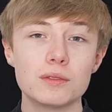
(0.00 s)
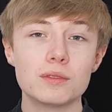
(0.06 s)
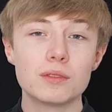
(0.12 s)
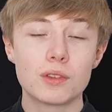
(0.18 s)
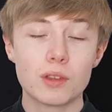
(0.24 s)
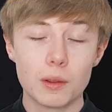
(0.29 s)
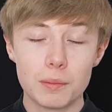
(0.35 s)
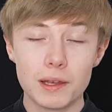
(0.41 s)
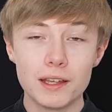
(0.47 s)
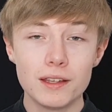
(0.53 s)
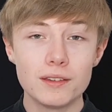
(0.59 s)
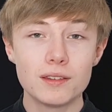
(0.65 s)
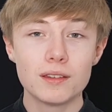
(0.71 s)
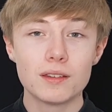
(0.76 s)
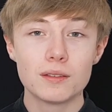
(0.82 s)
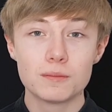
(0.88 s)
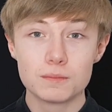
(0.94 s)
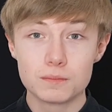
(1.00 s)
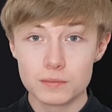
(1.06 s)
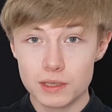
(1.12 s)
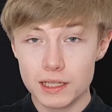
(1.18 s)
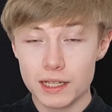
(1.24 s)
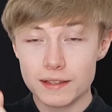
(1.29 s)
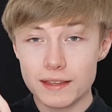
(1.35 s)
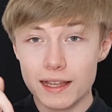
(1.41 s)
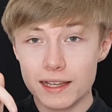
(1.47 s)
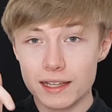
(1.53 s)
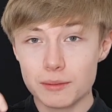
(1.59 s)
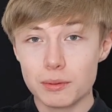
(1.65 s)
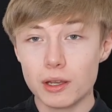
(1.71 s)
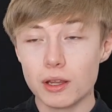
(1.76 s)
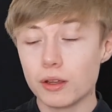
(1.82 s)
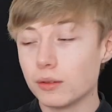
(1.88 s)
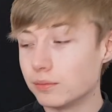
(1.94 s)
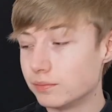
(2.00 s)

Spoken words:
So please click that link below.